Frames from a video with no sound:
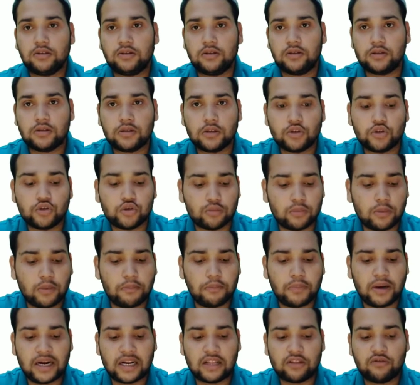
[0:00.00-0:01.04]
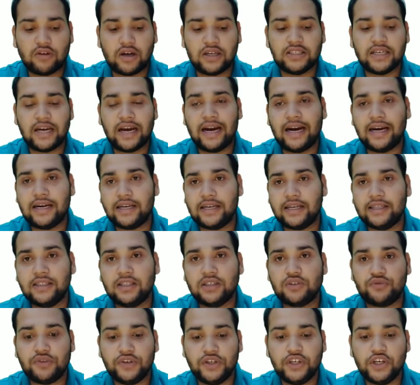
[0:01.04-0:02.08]
This is Shubham Bharadwaj, and in
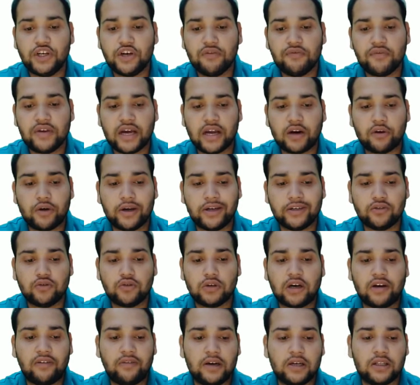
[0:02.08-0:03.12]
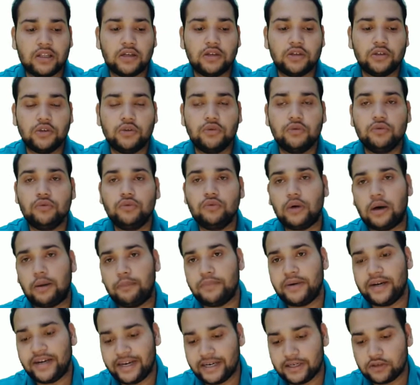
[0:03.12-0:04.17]
this video we are going to cover the new
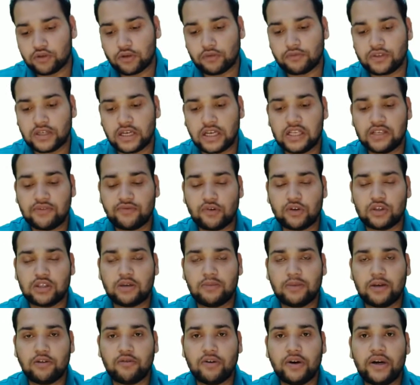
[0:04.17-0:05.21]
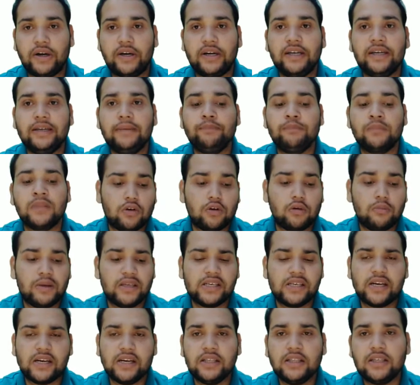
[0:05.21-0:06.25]
updates of Salesforce Summer 20. So
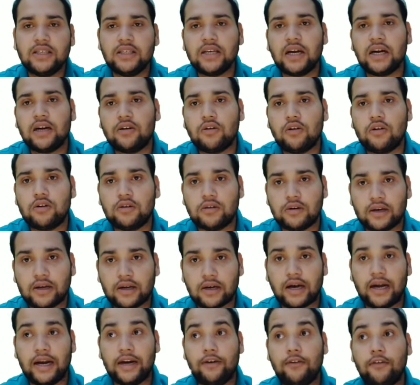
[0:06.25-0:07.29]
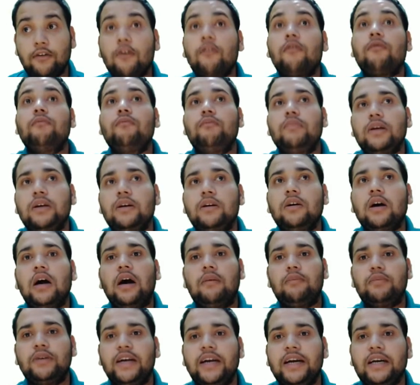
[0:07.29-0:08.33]
basically these are not kind of big
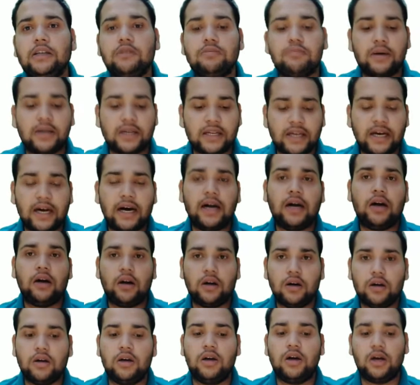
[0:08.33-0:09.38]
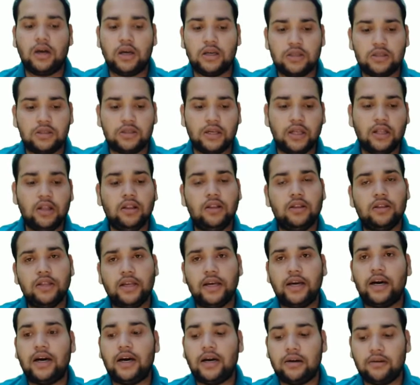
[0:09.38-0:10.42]
updates, but yeah, still
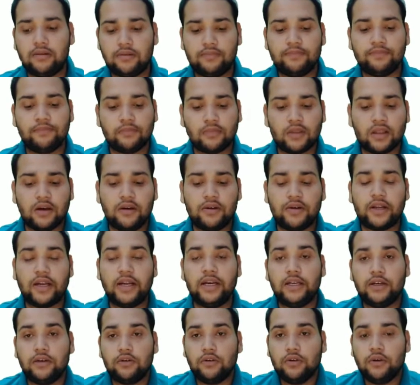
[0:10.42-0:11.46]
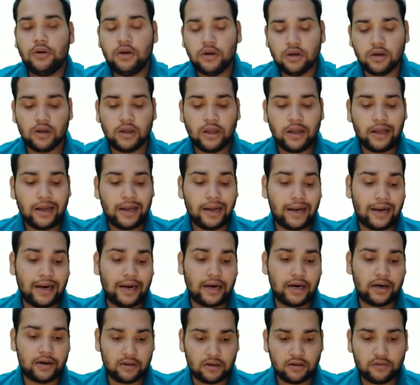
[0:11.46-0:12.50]
they are really good
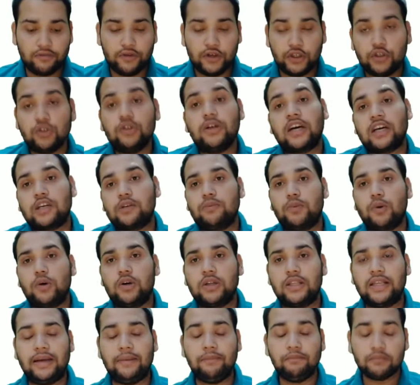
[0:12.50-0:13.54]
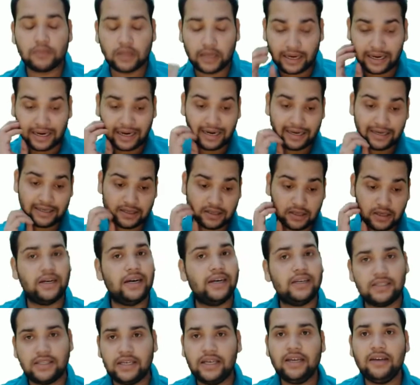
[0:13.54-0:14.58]
and we should explore them. And
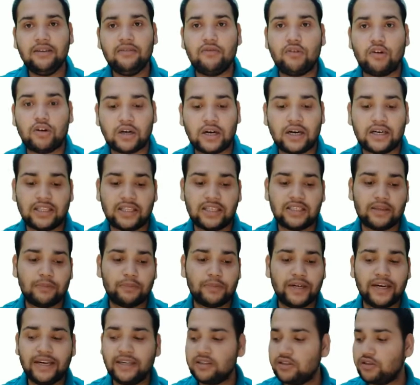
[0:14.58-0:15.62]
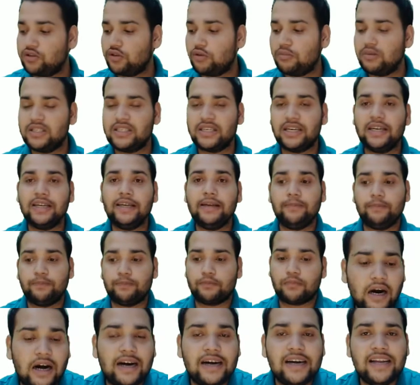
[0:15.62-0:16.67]
let's see what are these updates. So
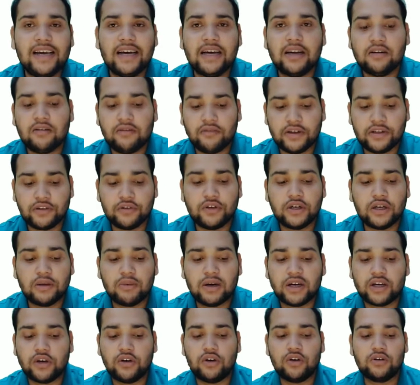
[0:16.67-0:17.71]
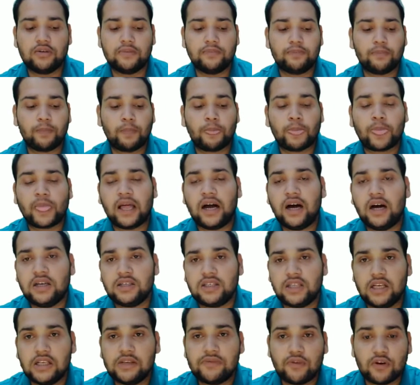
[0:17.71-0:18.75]
basically earlier when you debug your
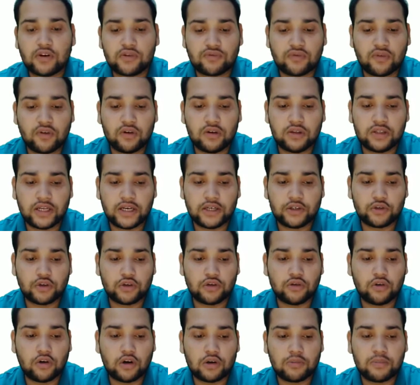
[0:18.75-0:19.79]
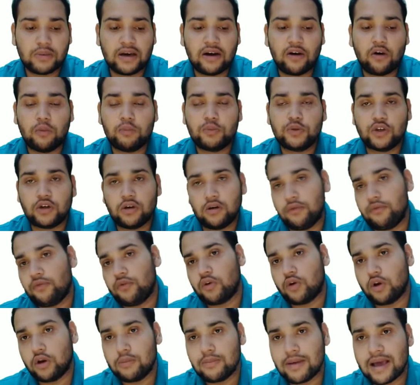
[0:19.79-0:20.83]
Salesforce Flow, there should not be an option of
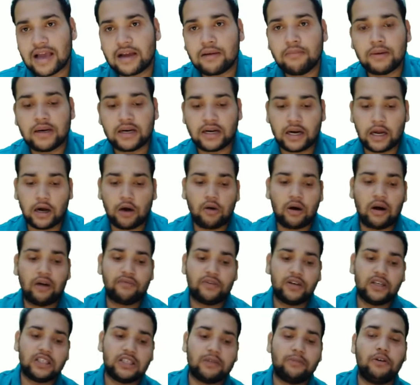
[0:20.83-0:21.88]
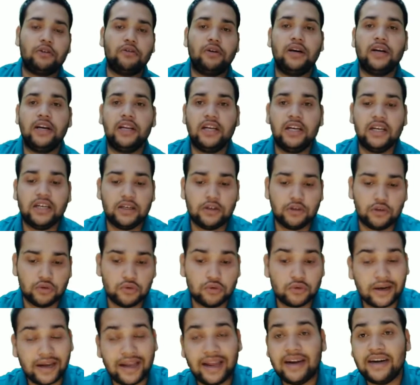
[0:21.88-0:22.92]
rollback, but now after Summer 20
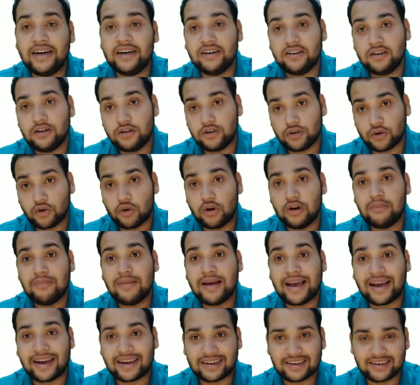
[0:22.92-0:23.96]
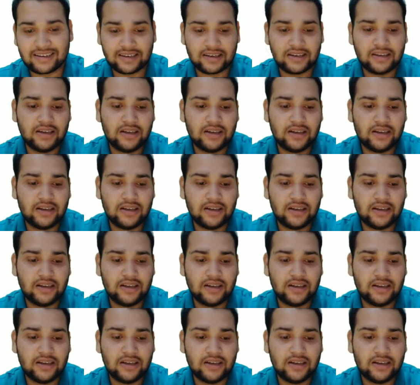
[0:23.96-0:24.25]
you can roll back.